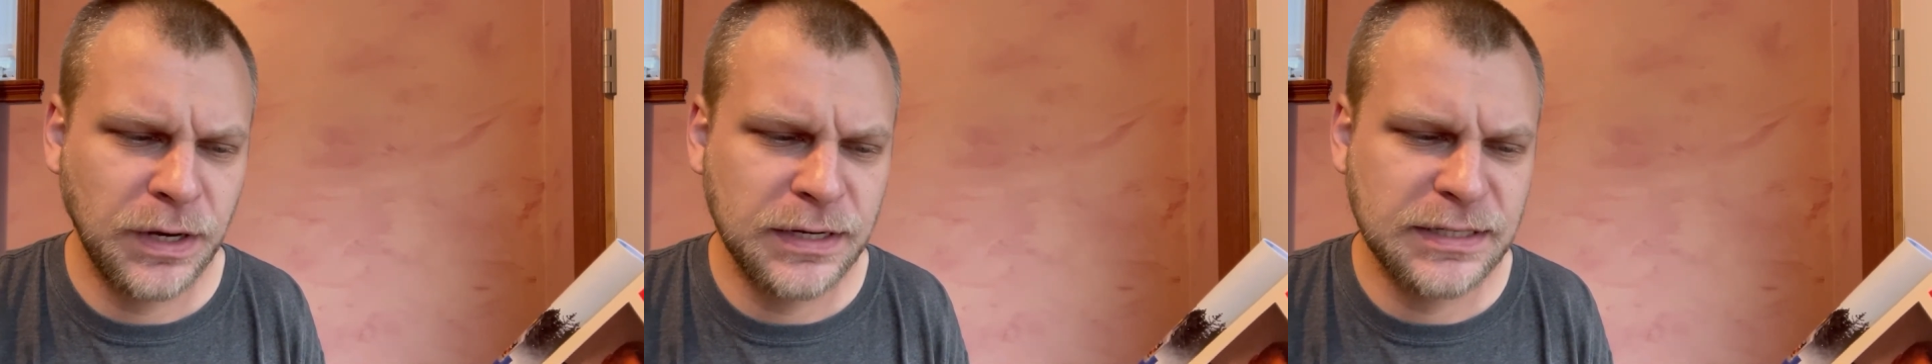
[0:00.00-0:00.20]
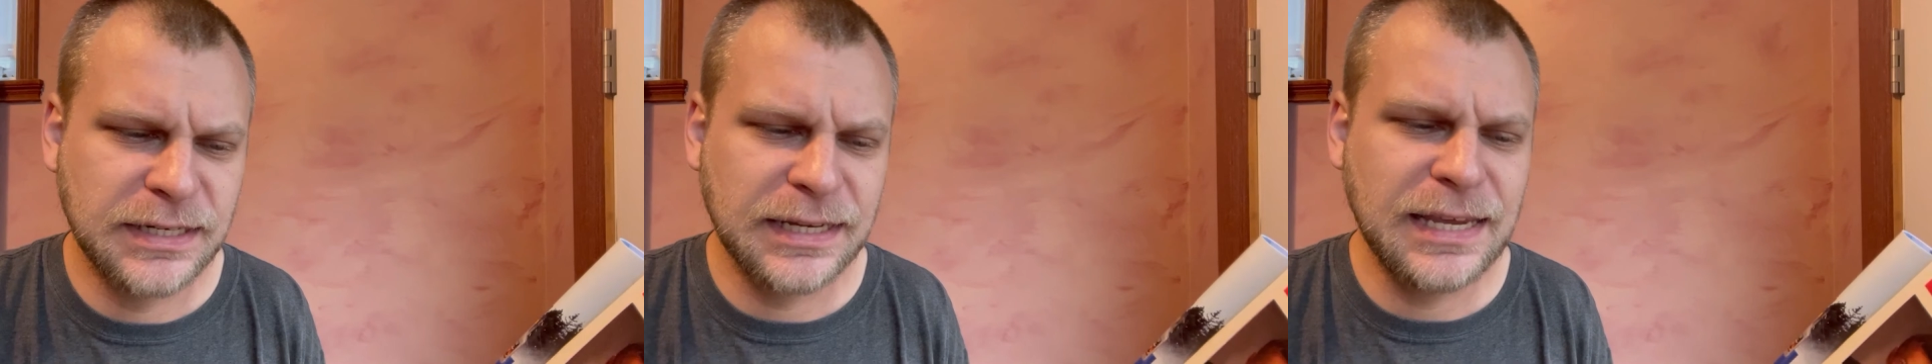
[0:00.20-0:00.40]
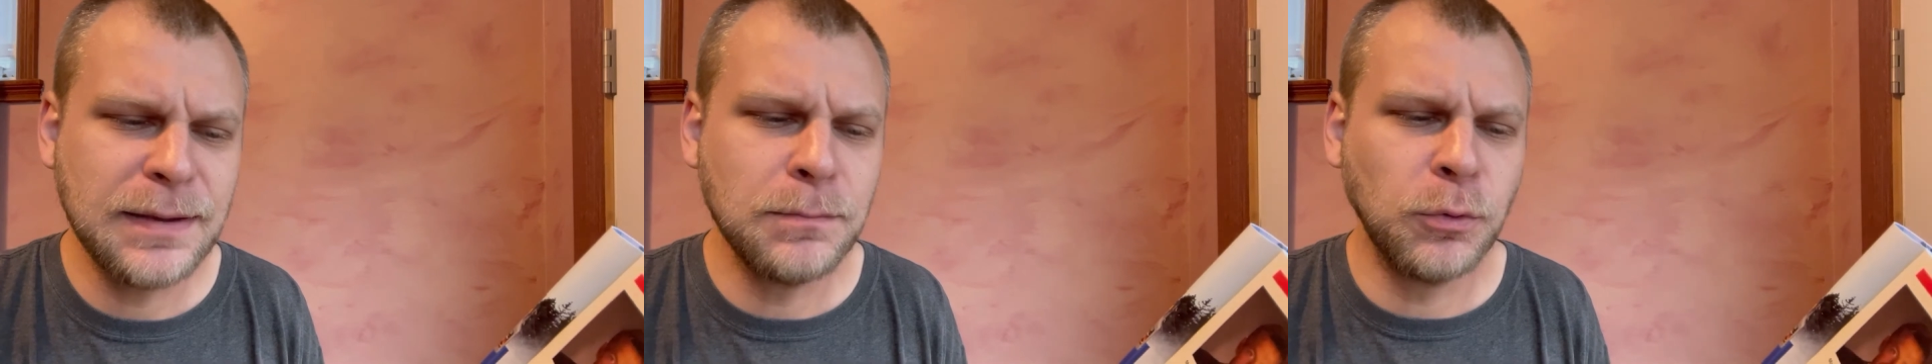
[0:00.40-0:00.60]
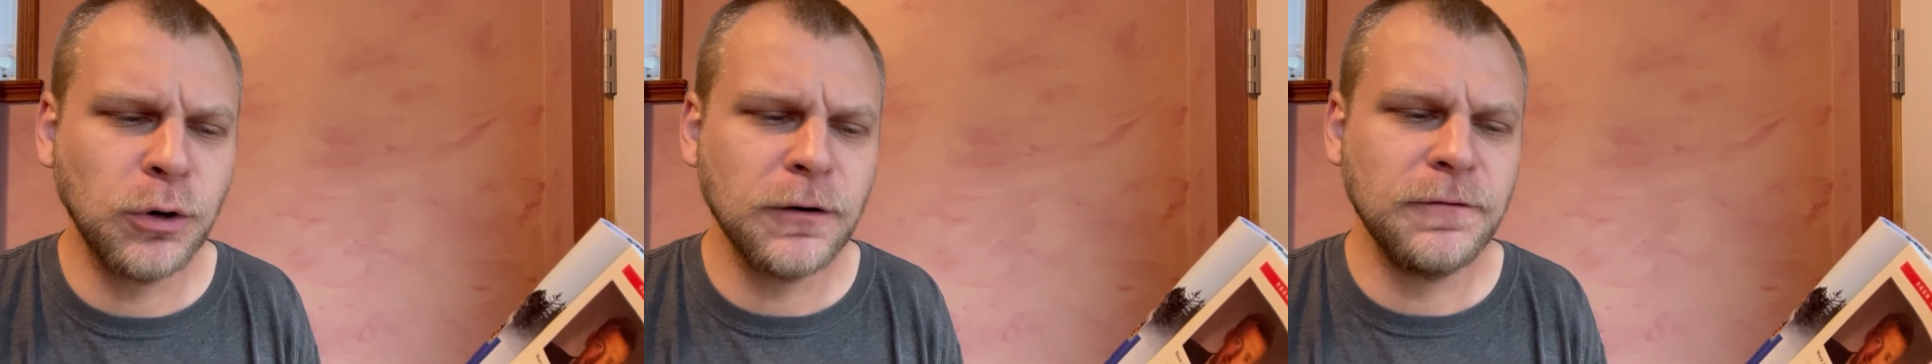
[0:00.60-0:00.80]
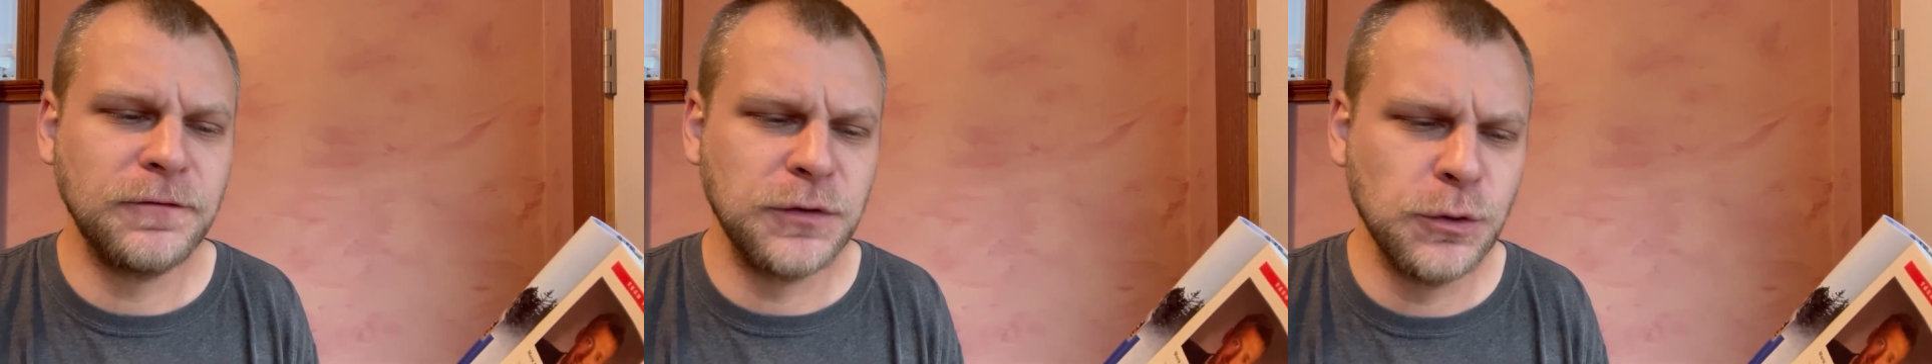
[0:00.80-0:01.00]
To get
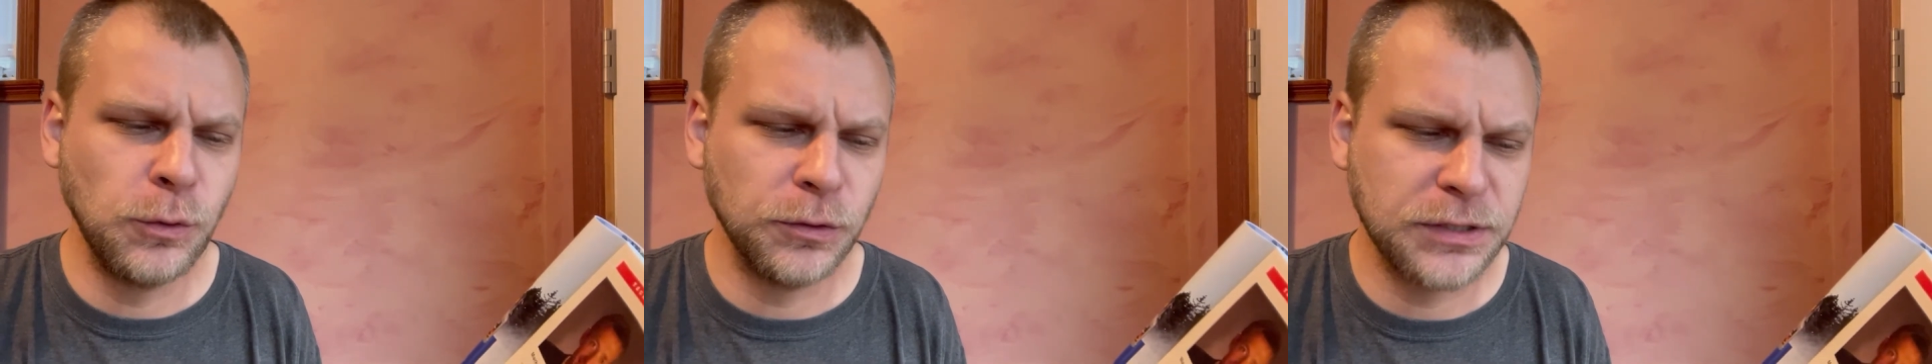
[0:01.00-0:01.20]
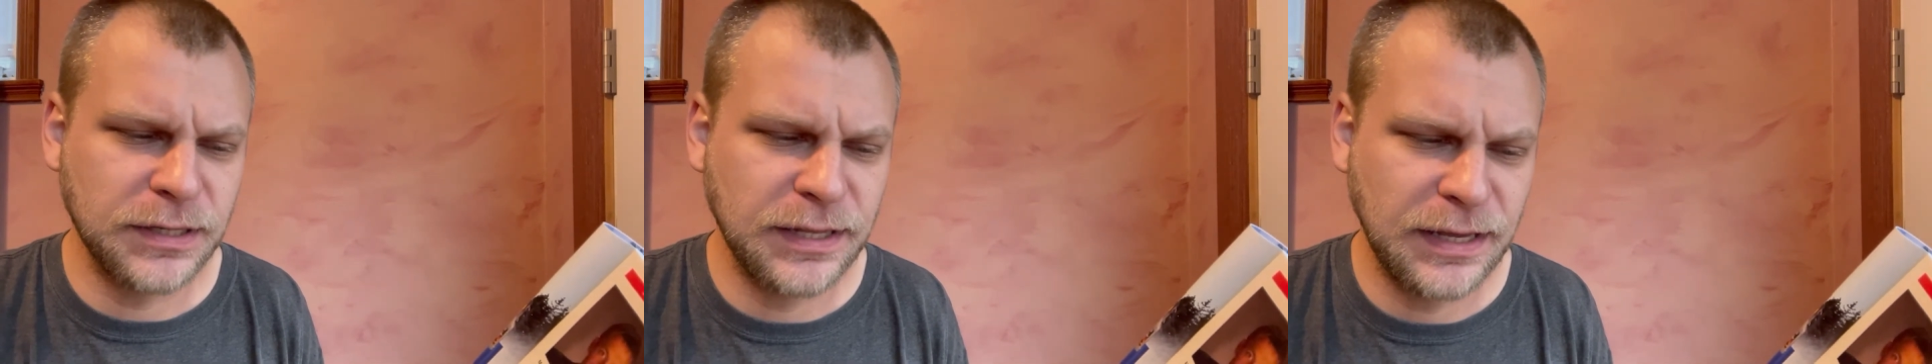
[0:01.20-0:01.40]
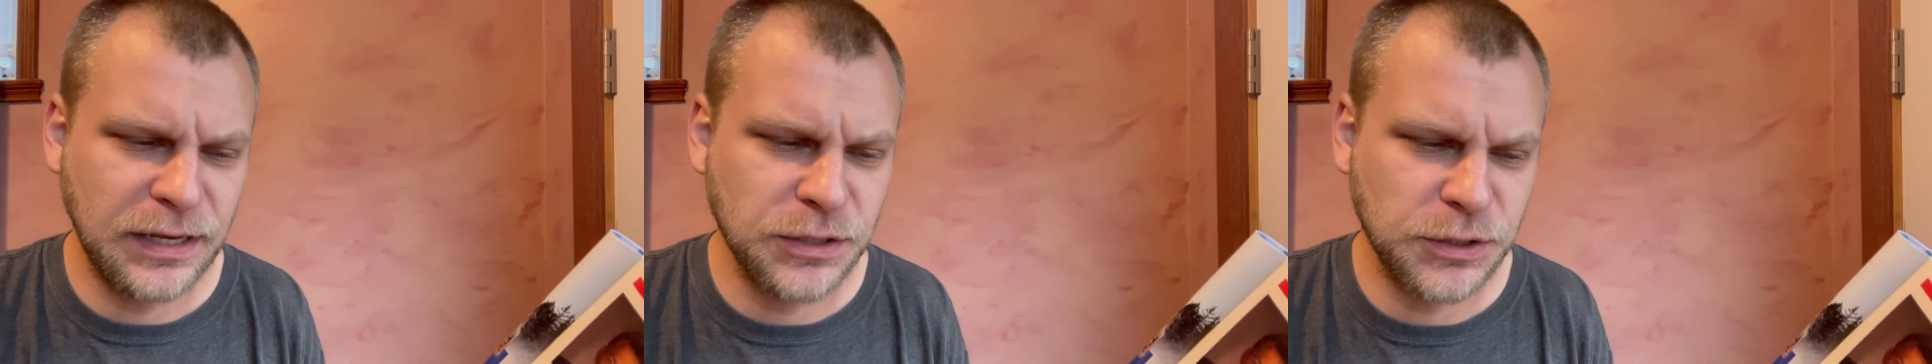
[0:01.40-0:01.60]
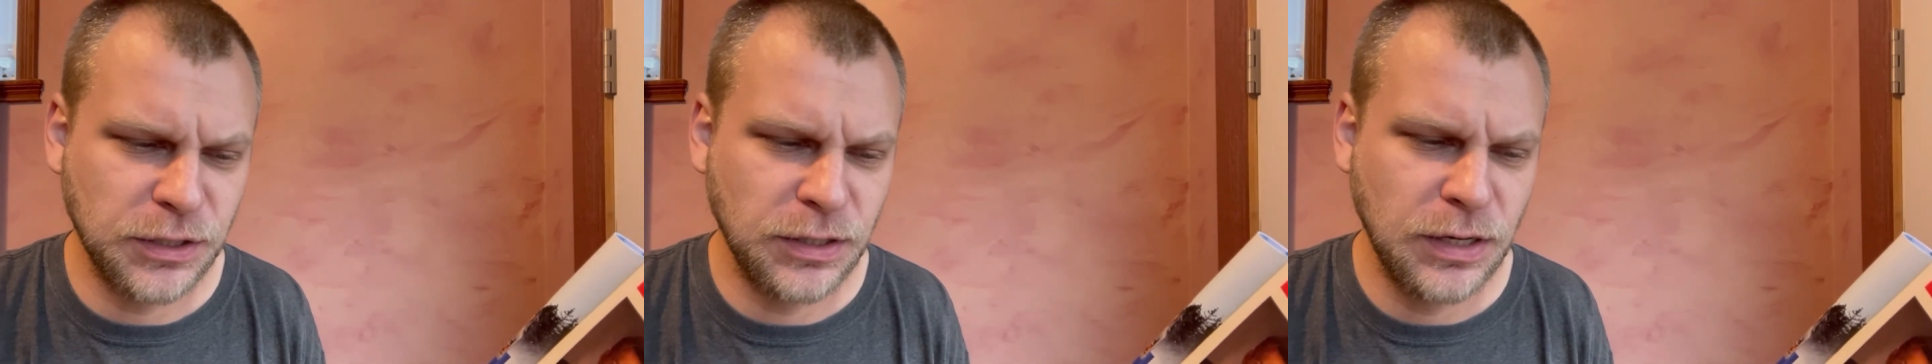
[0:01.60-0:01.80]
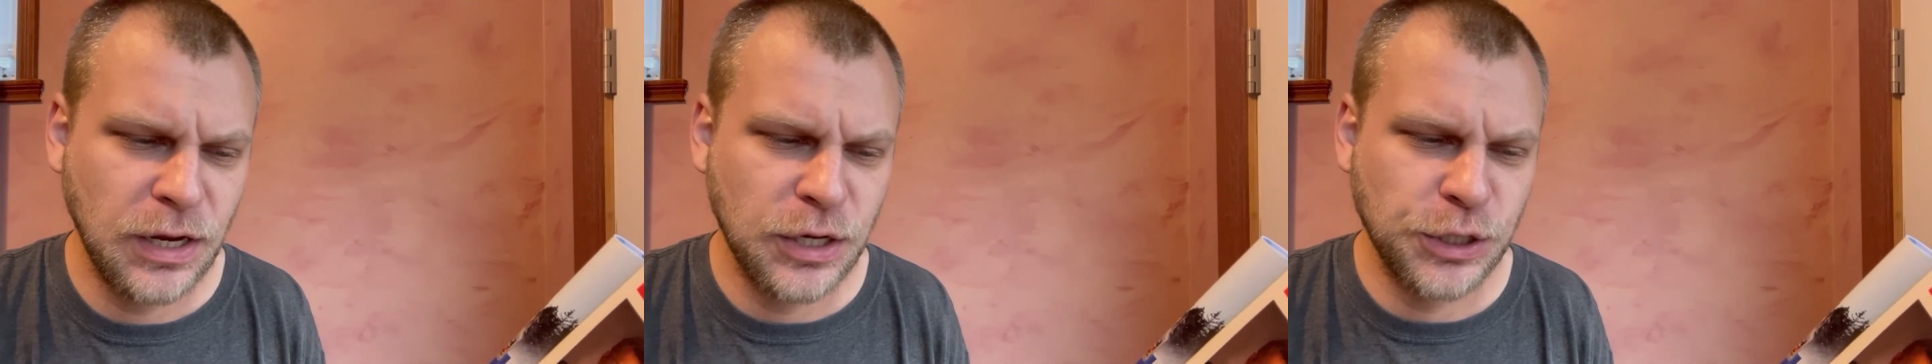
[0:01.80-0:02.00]
more fuel to the engine,